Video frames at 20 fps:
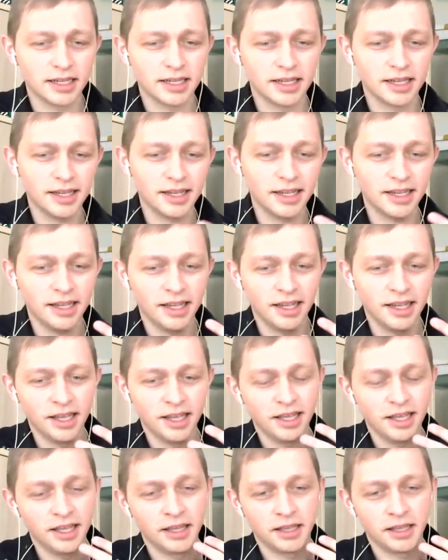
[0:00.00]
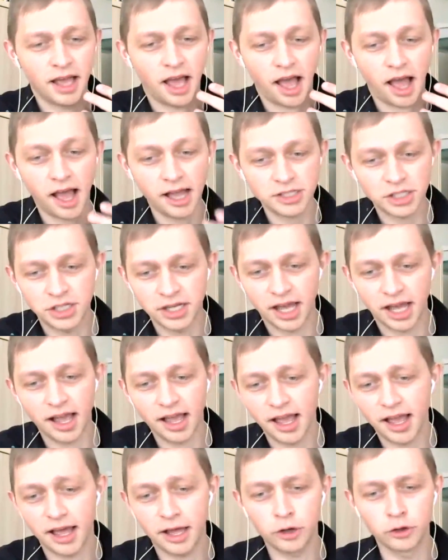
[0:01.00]
And
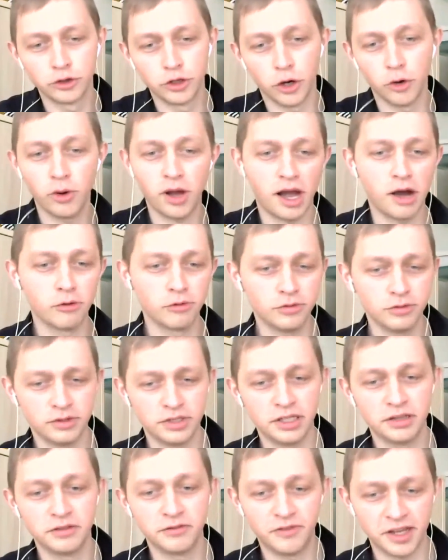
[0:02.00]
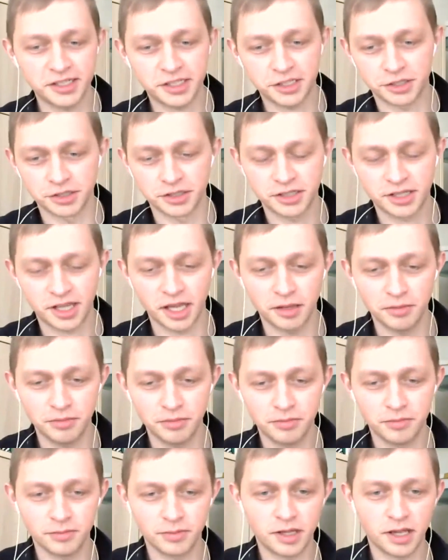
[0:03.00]
actually, I don't know how
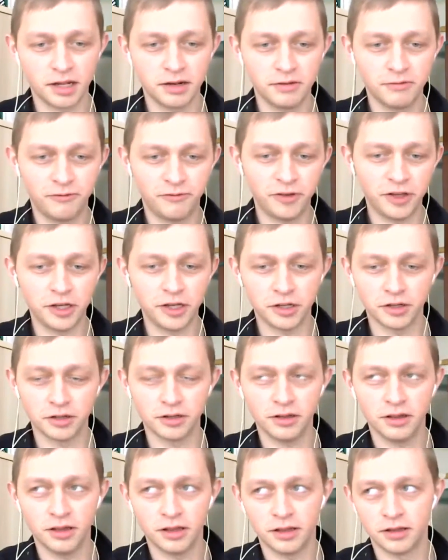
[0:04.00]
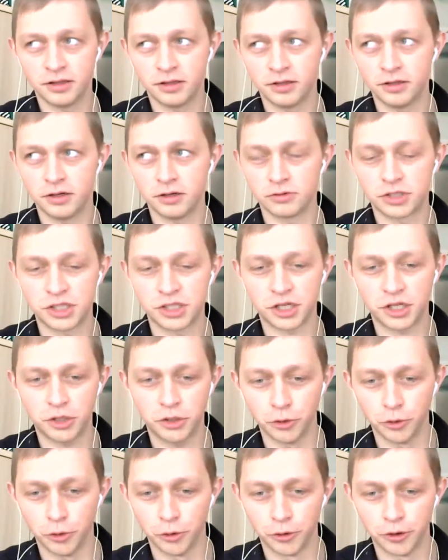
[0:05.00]
investors can feel,
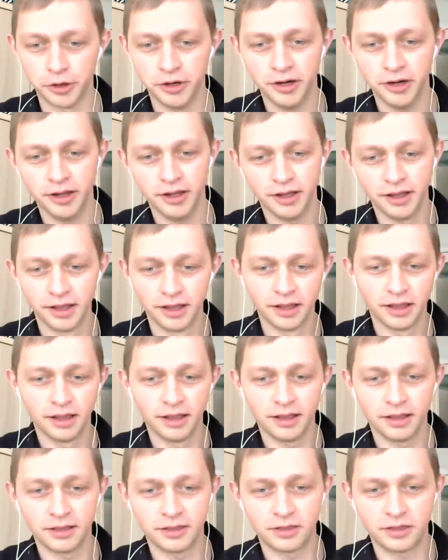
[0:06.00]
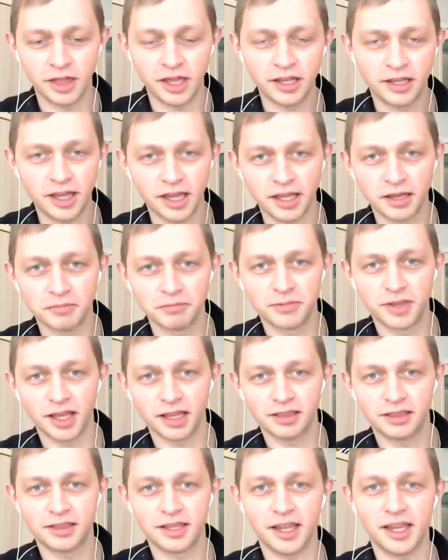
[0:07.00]
secure,
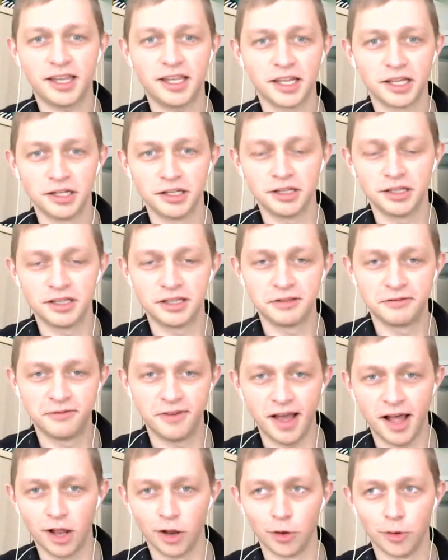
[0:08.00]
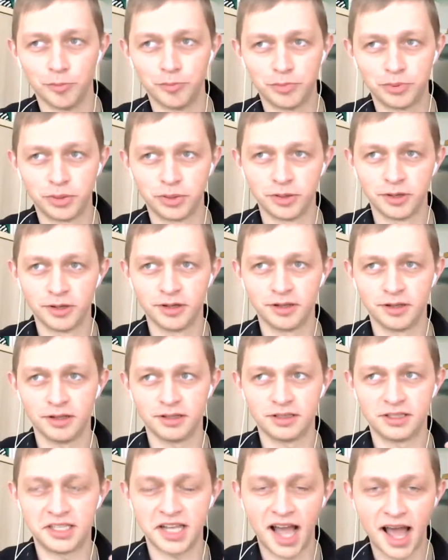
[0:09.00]
thinking that they can develop
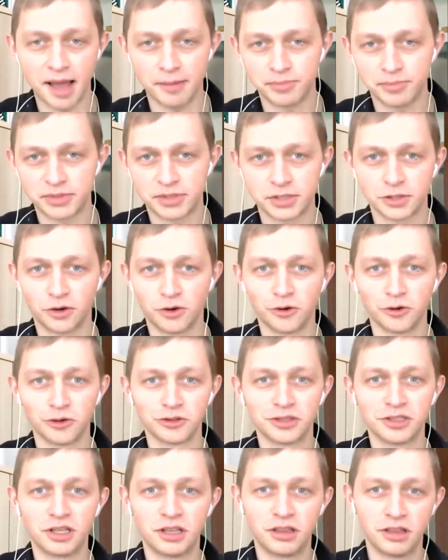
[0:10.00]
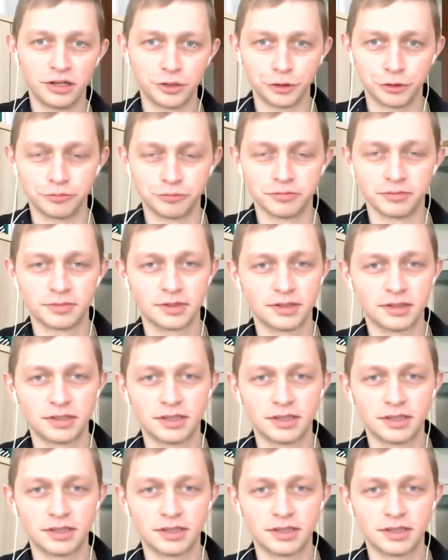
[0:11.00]
dApps on Ethereum.